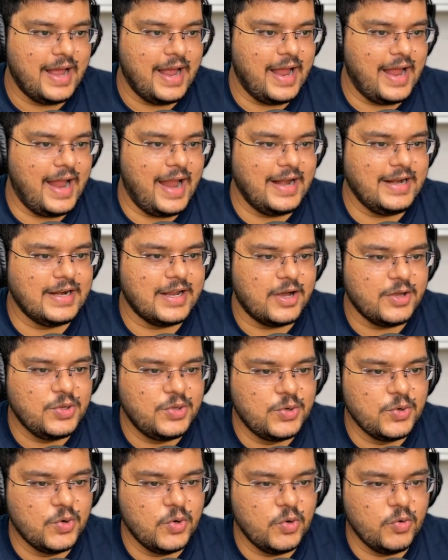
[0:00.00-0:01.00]
and
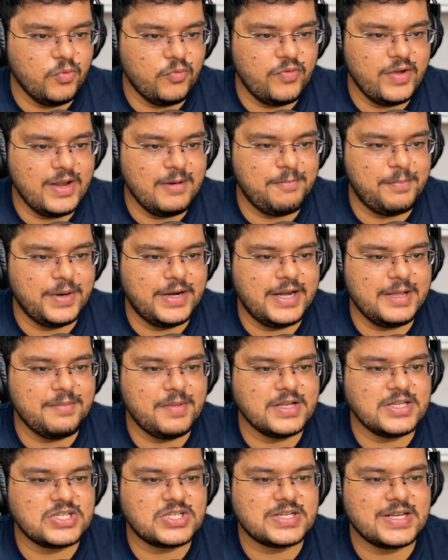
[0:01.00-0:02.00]
you will pretty
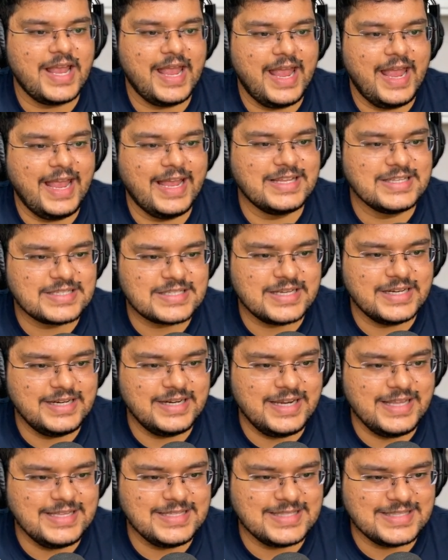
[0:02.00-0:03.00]
much
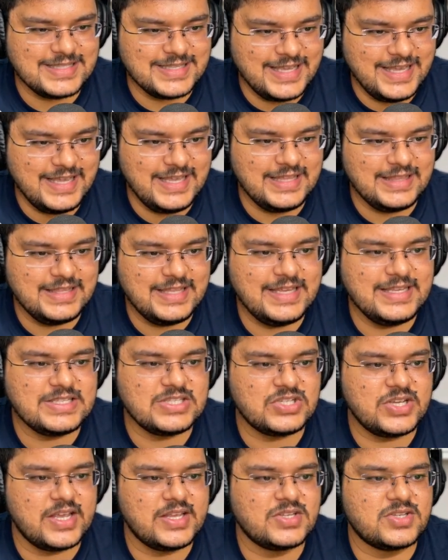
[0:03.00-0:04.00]
instantly see these
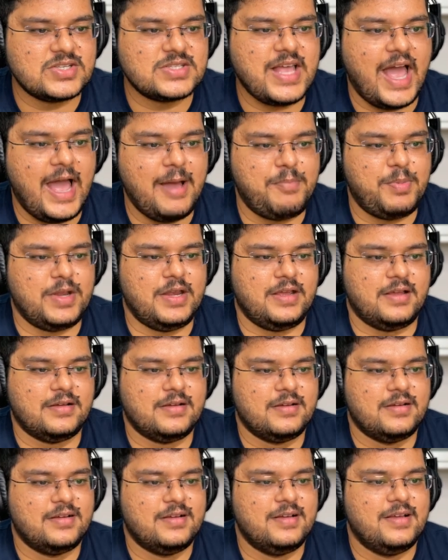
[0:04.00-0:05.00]
changes happening.
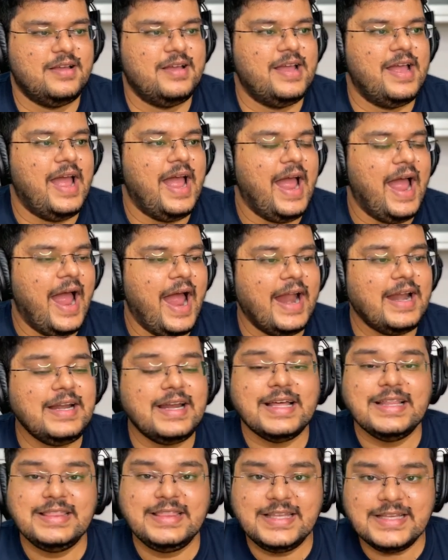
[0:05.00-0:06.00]

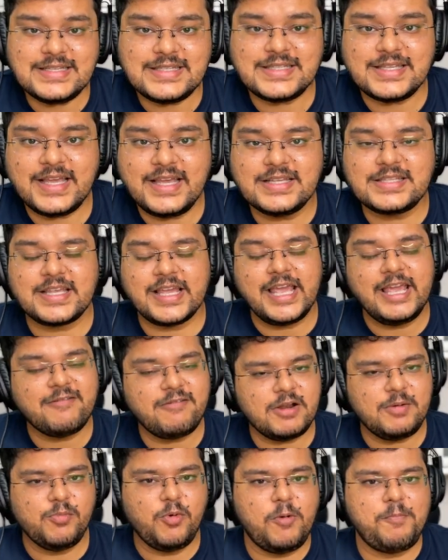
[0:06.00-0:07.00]
And this is
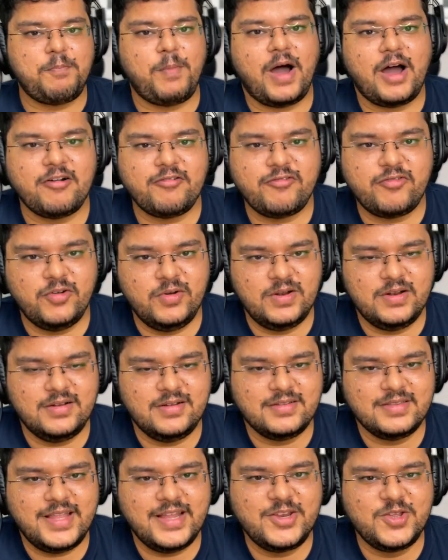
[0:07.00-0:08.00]
even more powerful
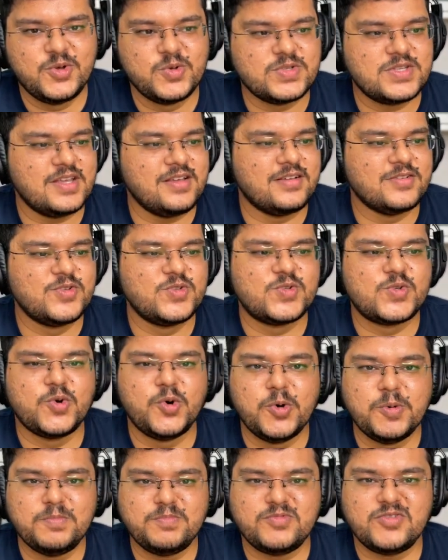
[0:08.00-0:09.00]
than using
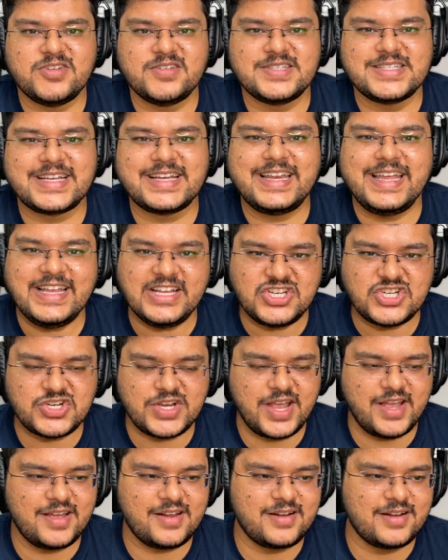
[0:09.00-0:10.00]
Zoom screen
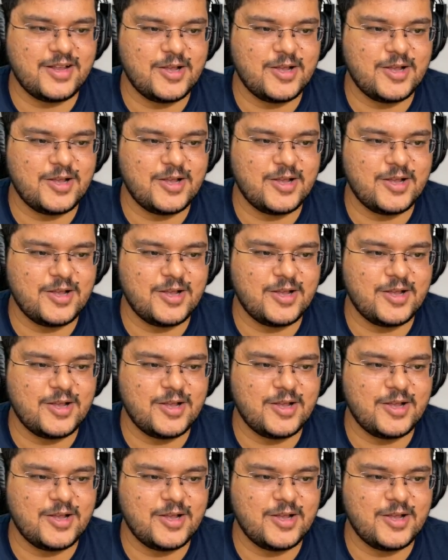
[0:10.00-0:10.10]
share,